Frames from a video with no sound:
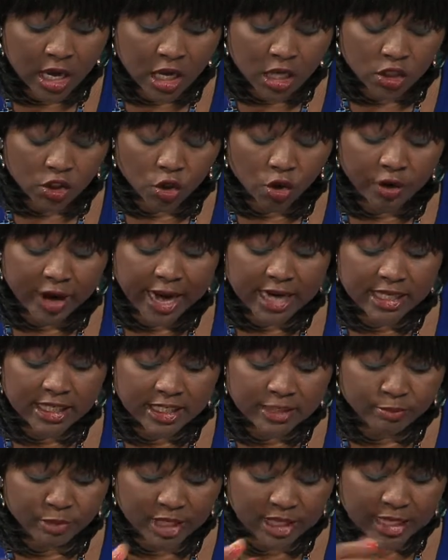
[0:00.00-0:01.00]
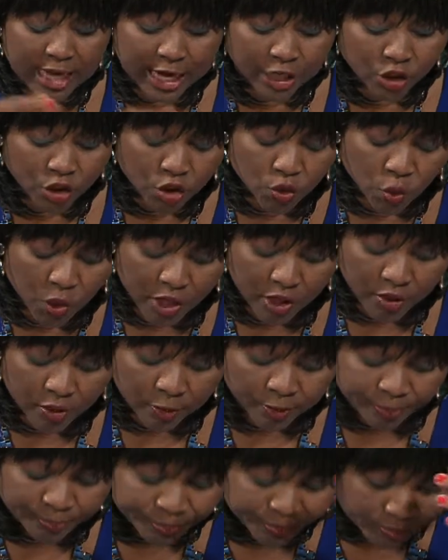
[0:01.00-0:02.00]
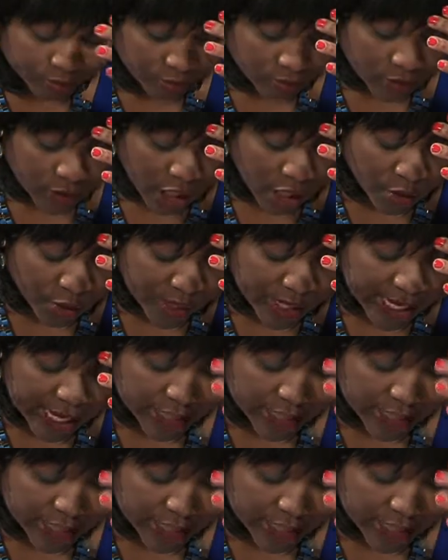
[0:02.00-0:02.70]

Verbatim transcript: So, right this minute, I just want to read